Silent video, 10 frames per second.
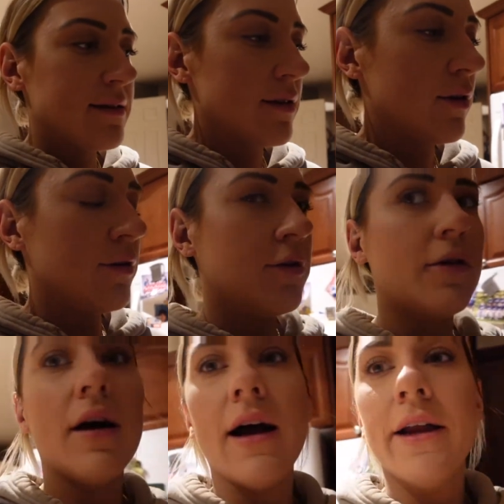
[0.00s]
so
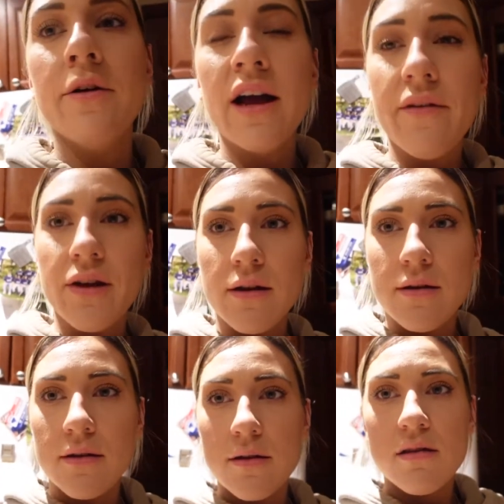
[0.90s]
I know I
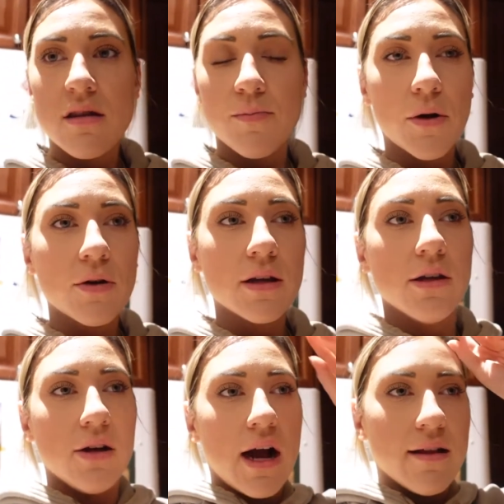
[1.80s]
haven't spoken
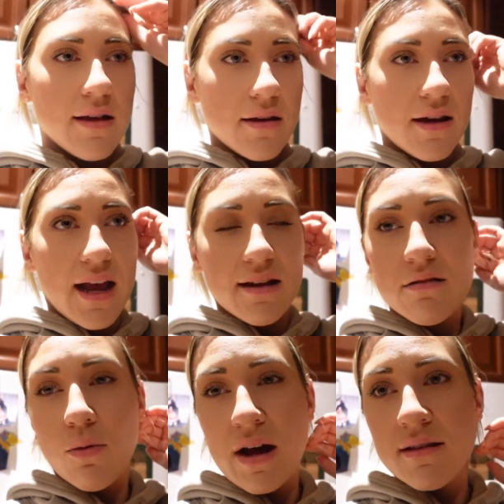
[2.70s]
to you guys yet today.
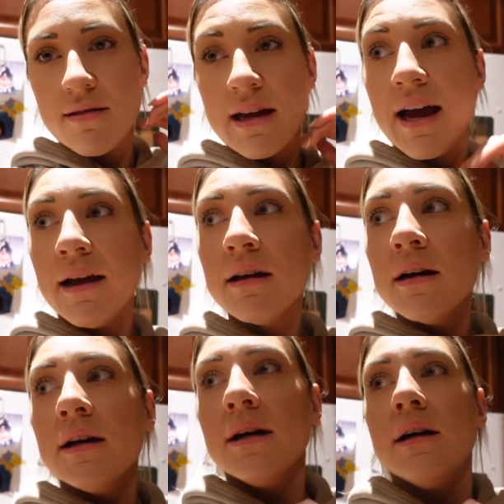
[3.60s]
It's Wednesday.
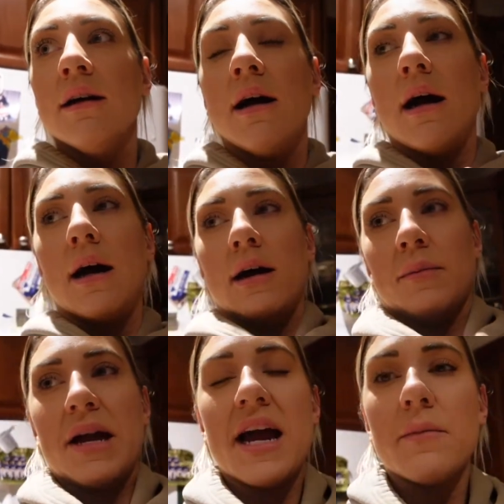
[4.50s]

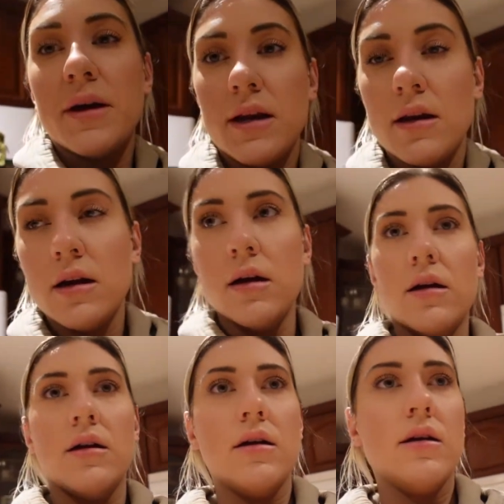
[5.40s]
Um, kind of been,
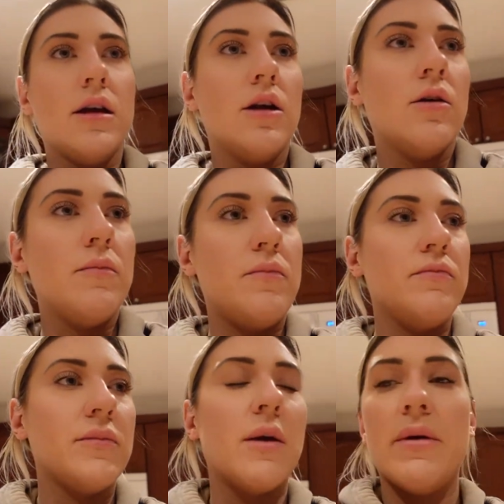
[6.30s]
you know,
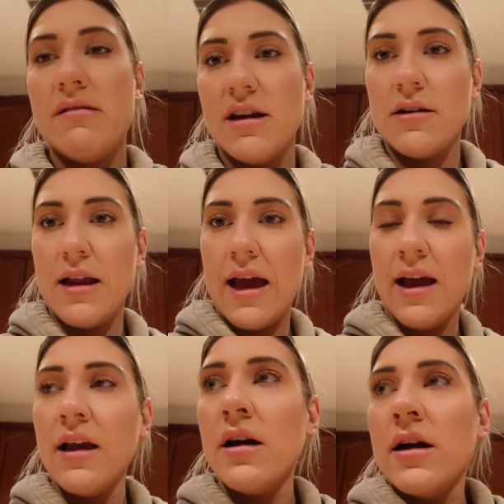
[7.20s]
a busier
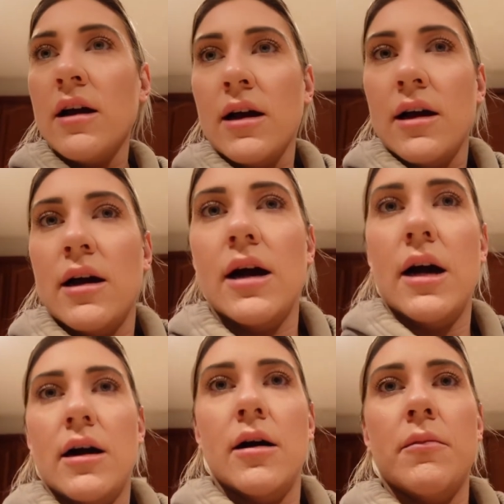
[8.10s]
day.
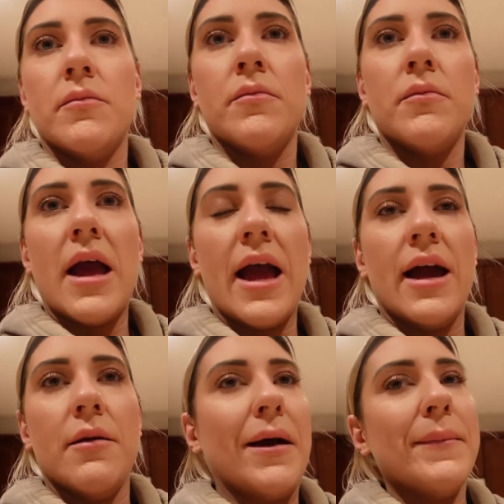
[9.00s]
Um,
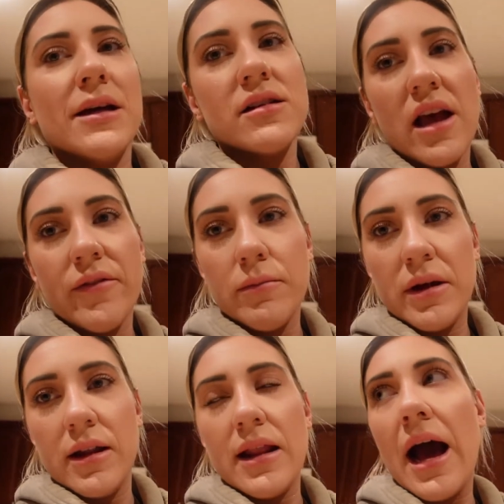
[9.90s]
and my meals haven't
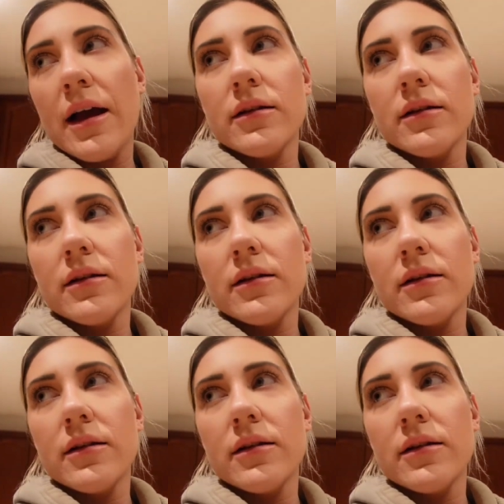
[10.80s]
been that